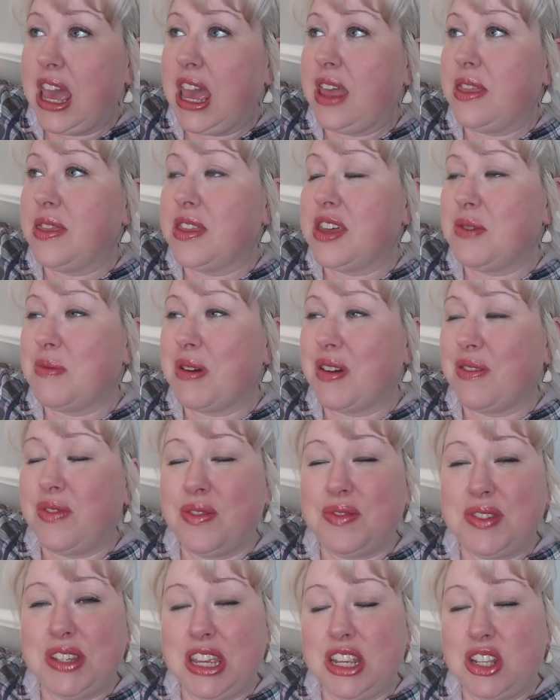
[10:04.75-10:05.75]
and then about
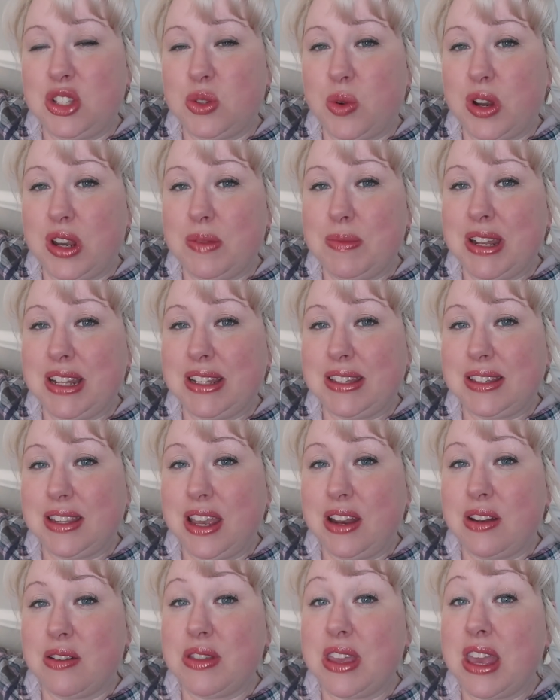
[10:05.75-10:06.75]
15, 20 minutes
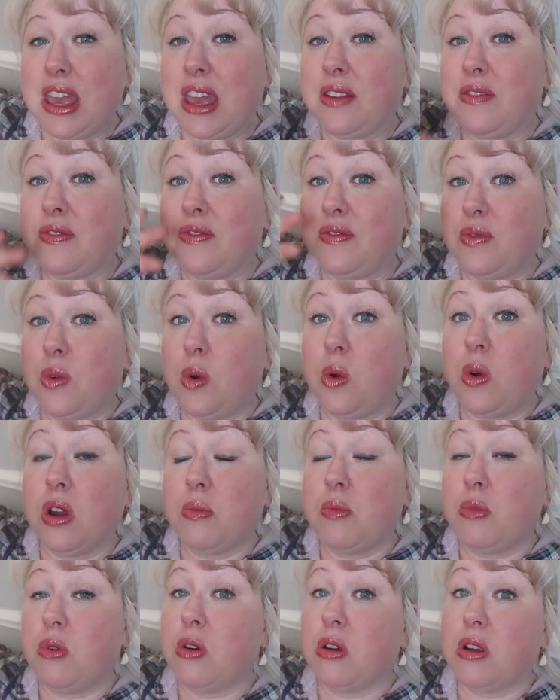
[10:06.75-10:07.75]
later, they had
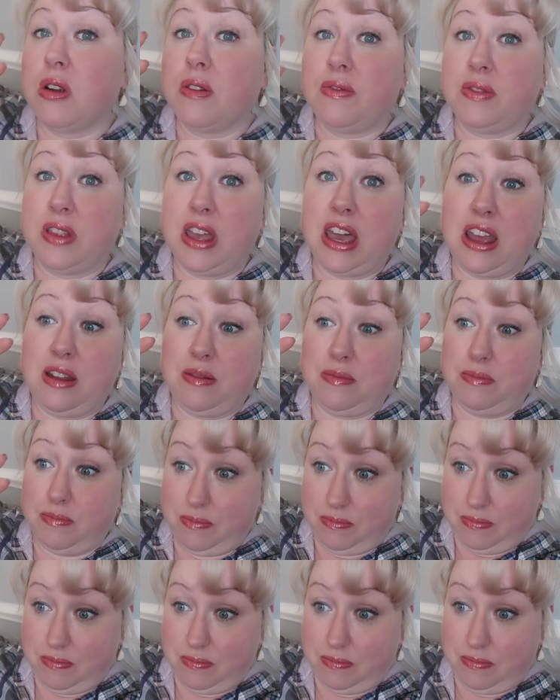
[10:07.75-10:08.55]
four more flat